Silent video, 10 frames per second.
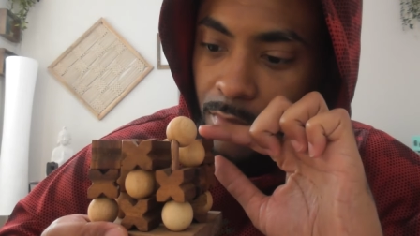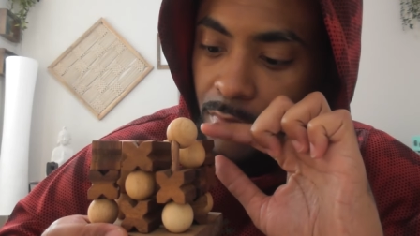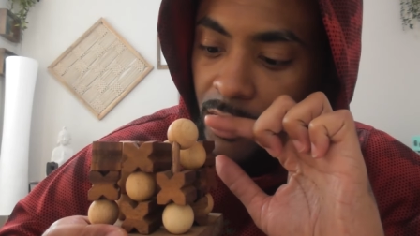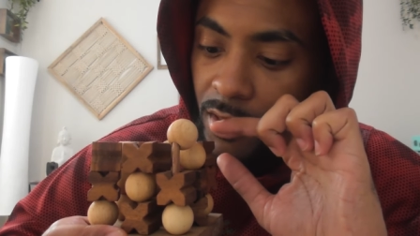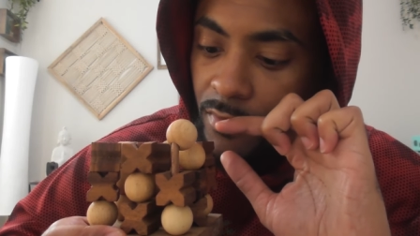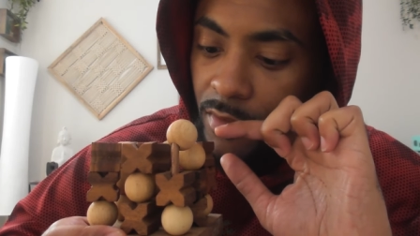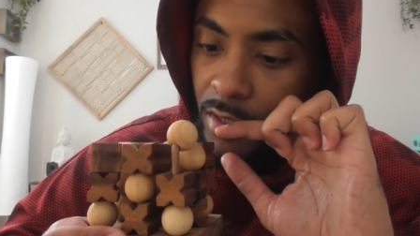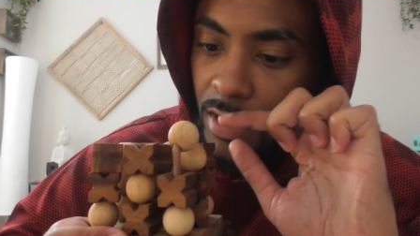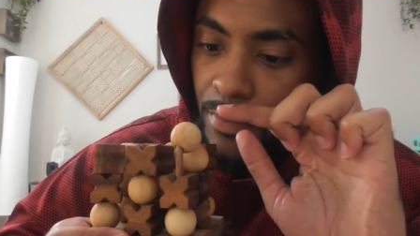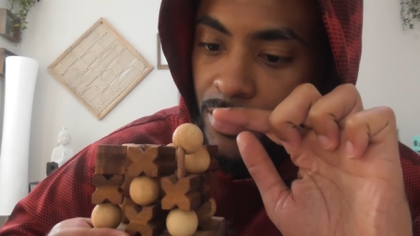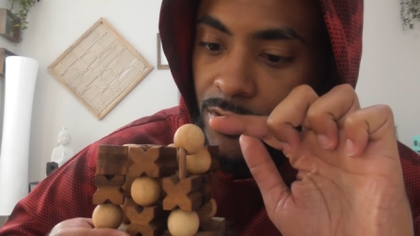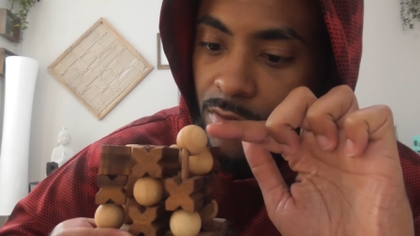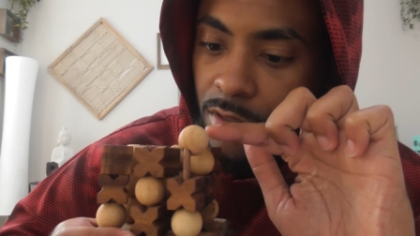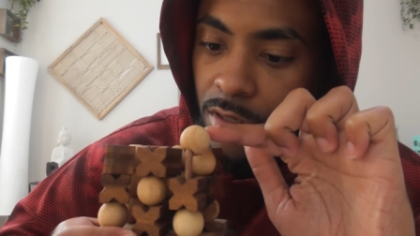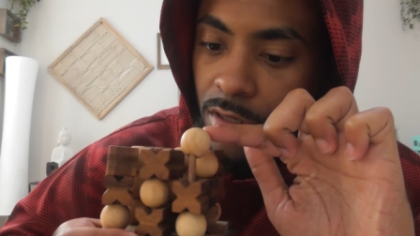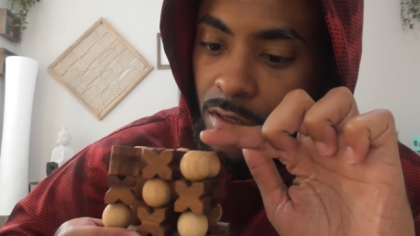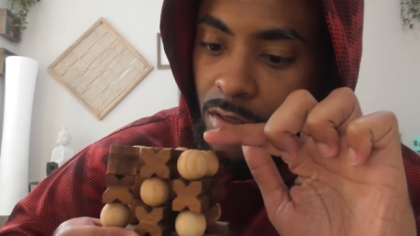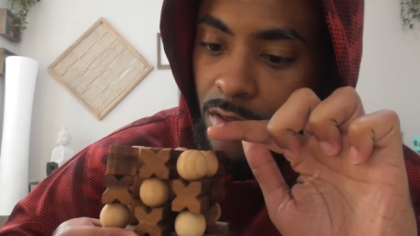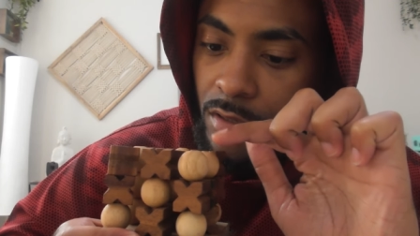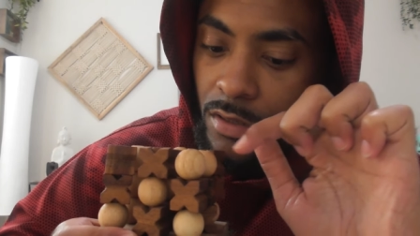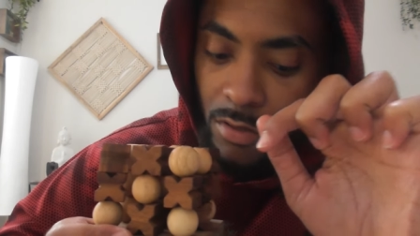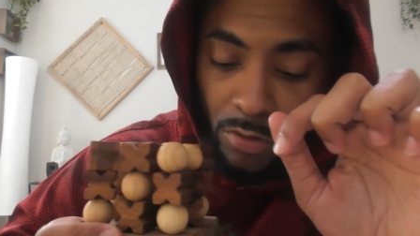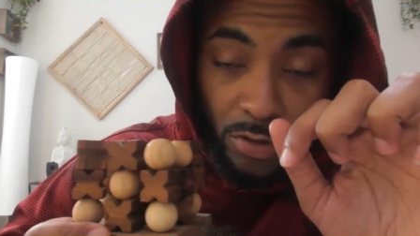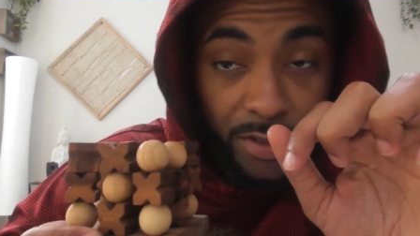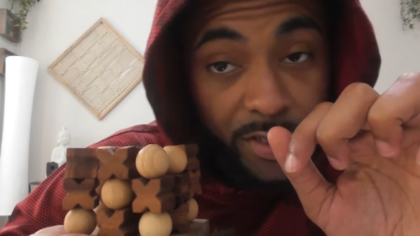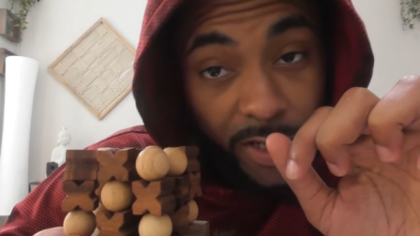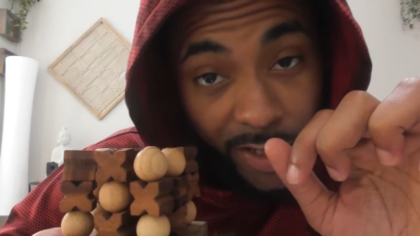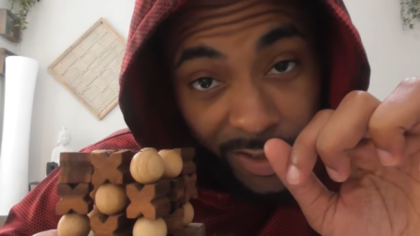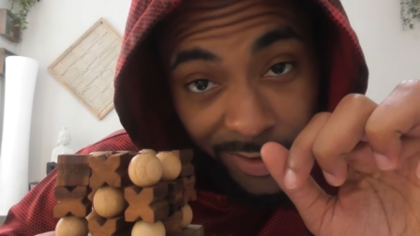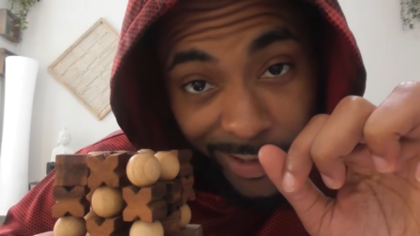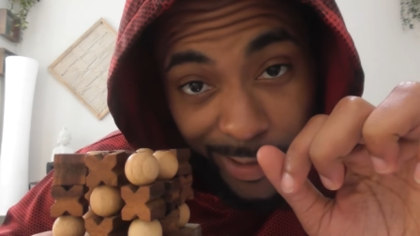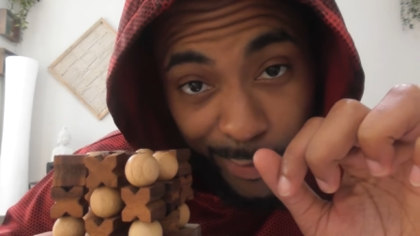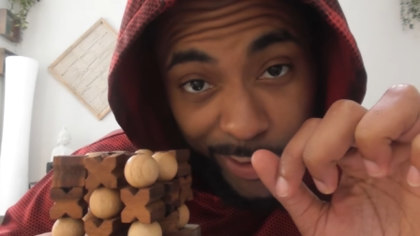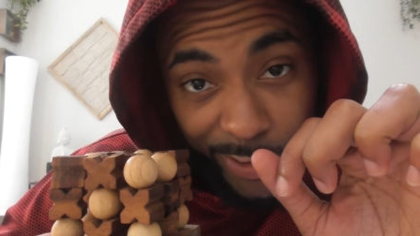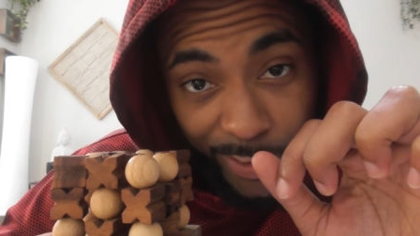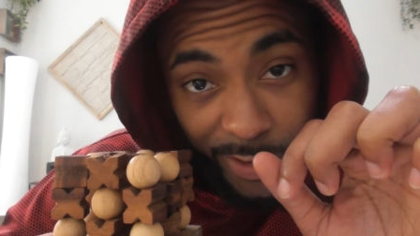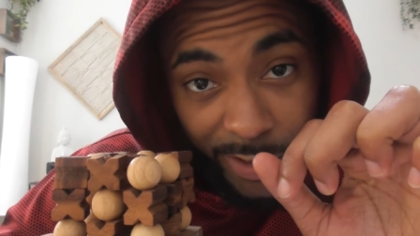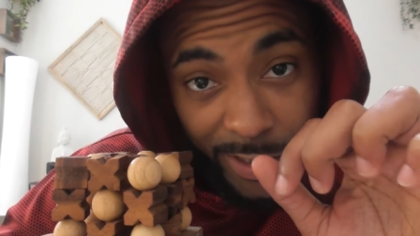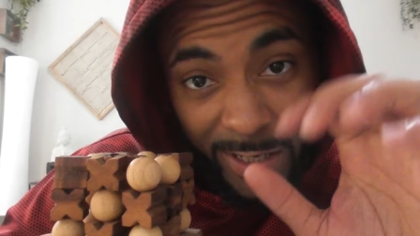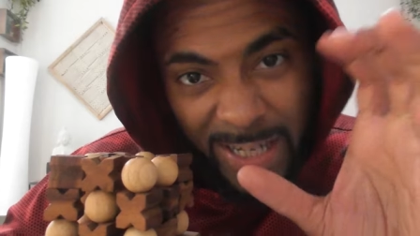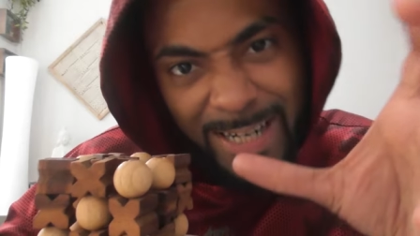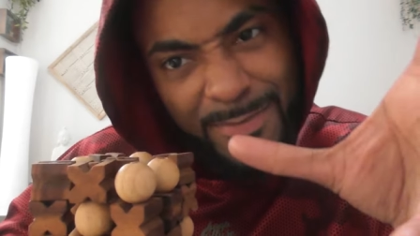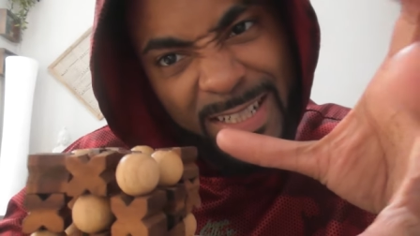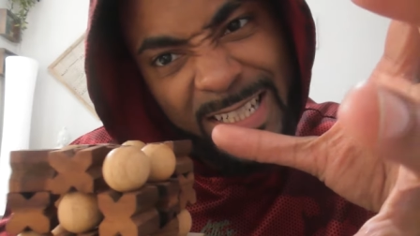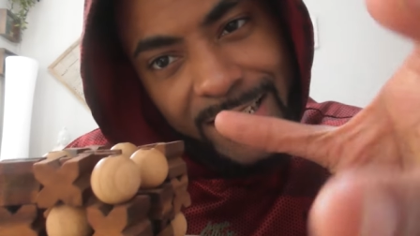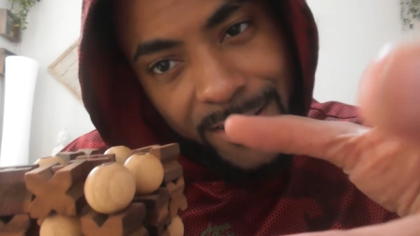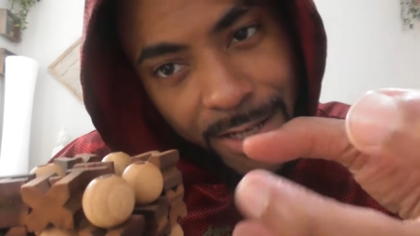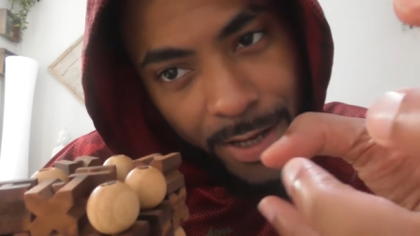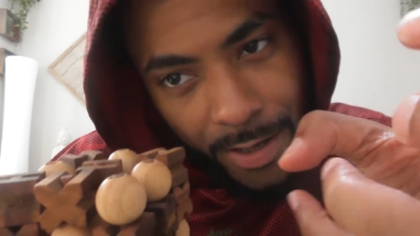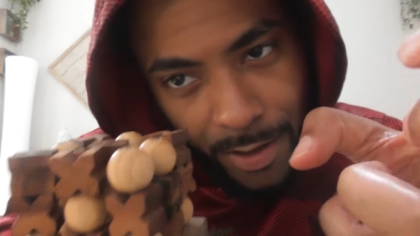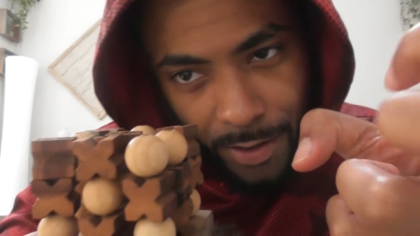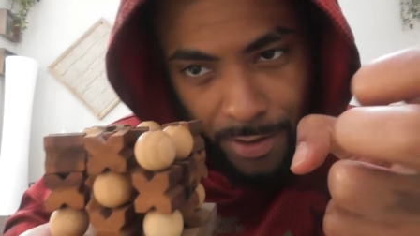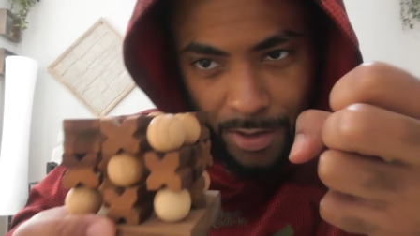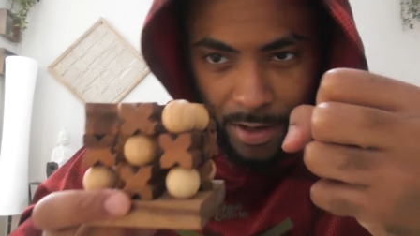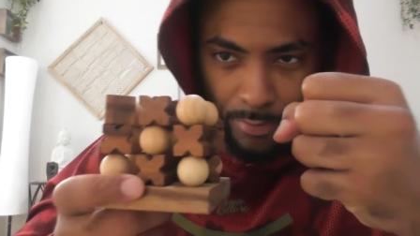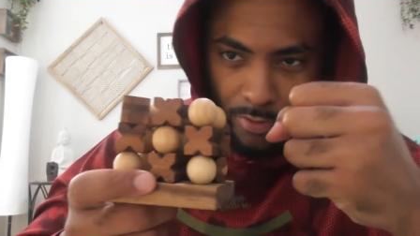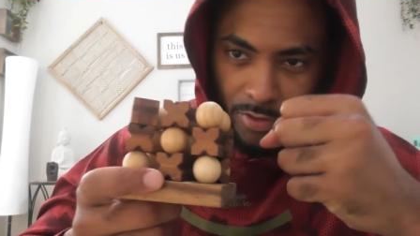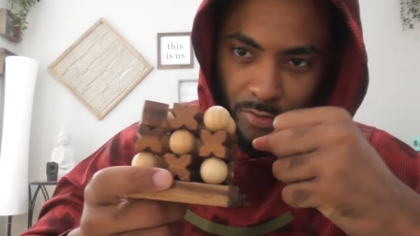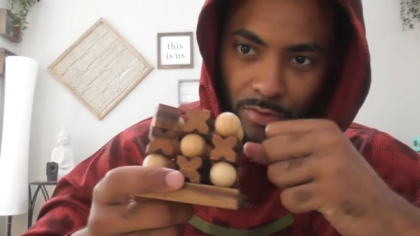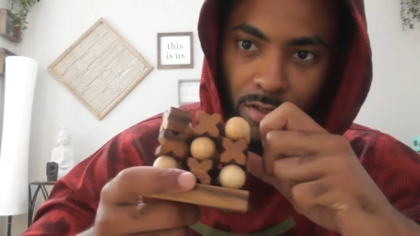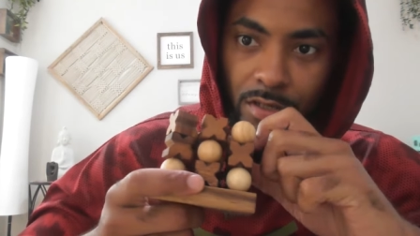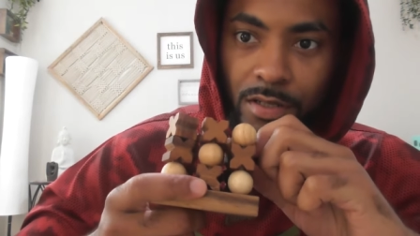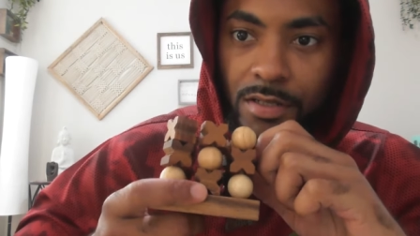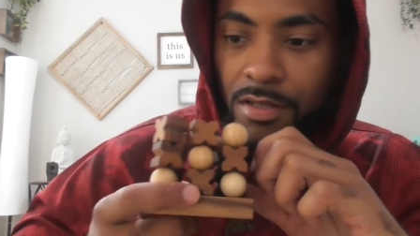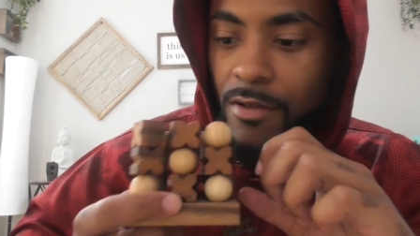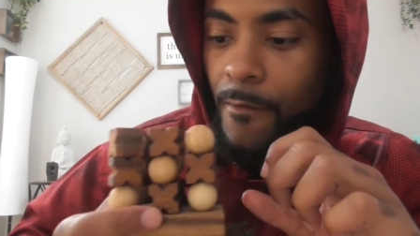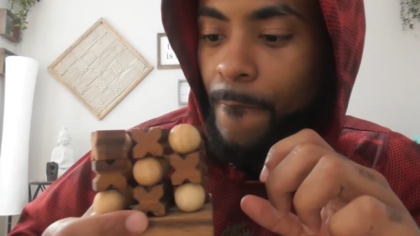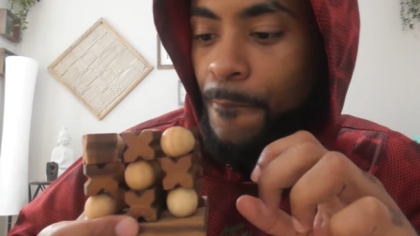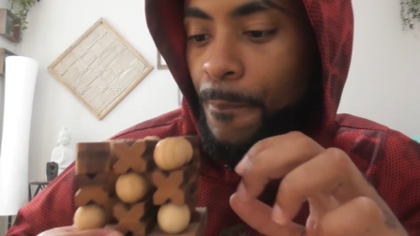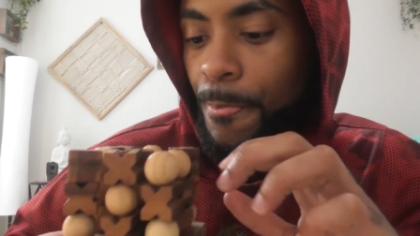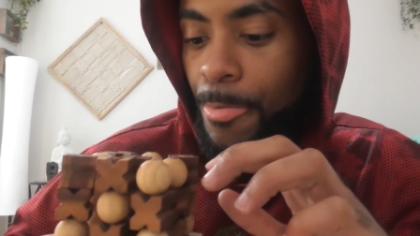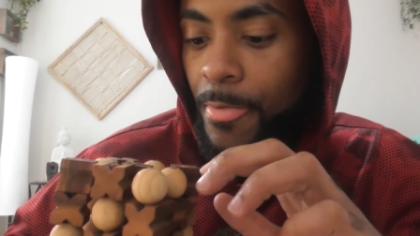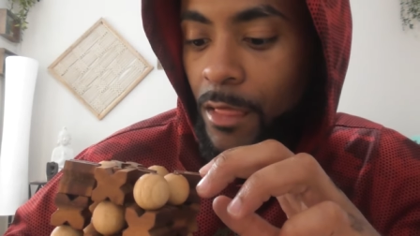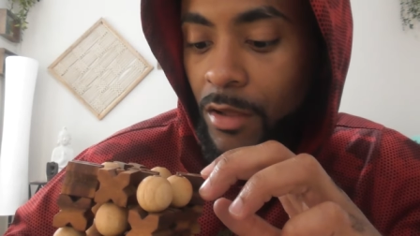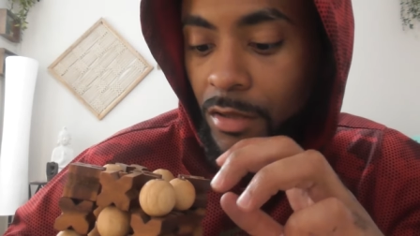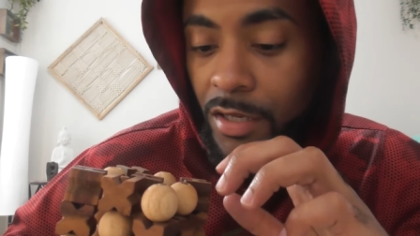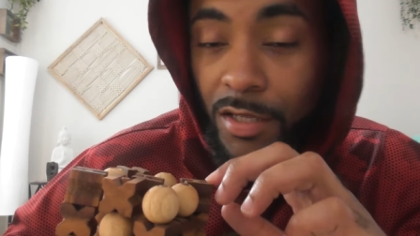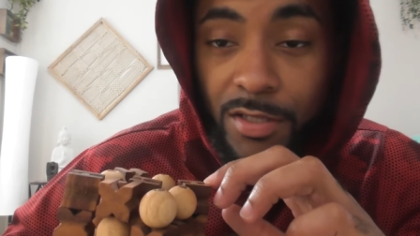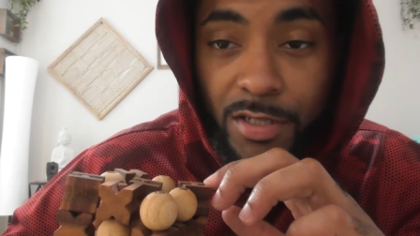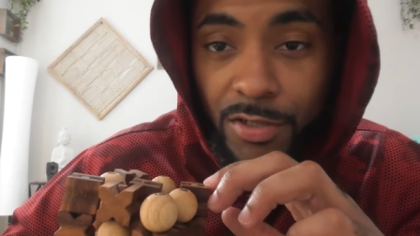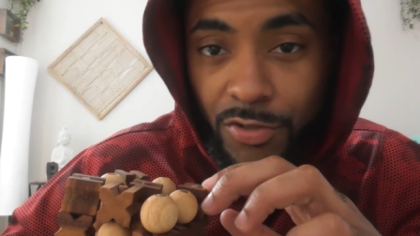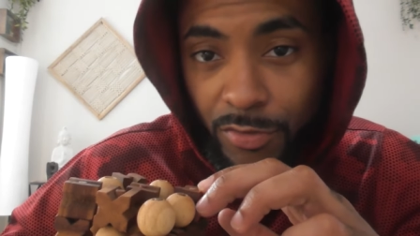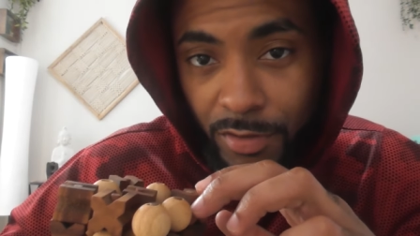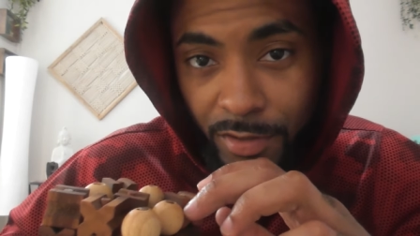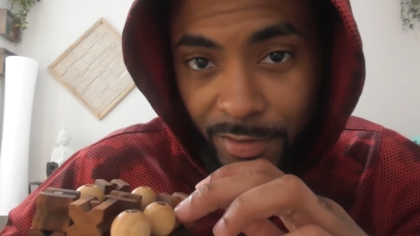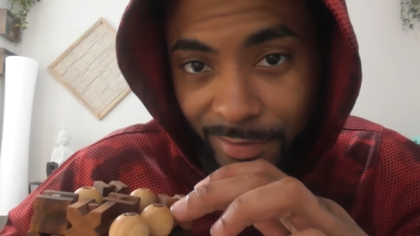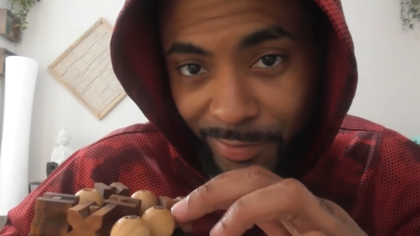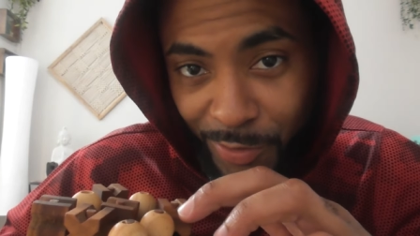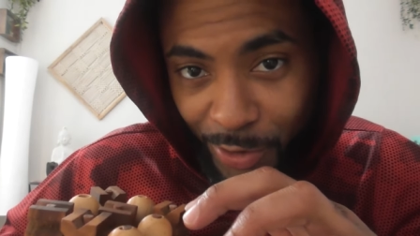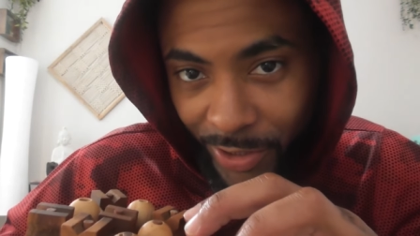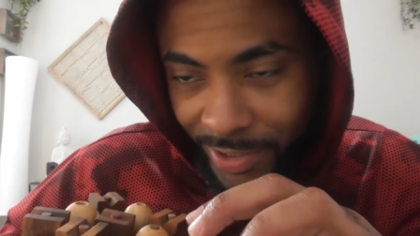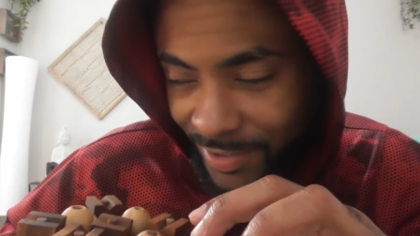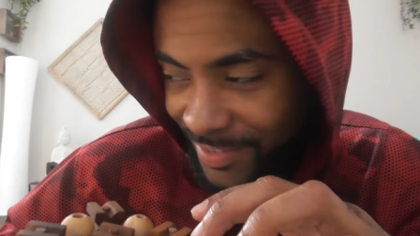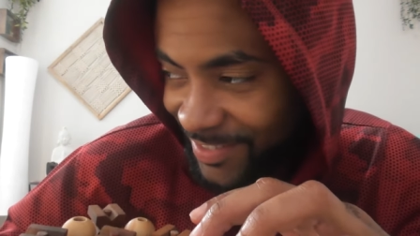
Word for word: been given the opportunity or taken the opportunity. I'll be taking the opportunities consensually, of course.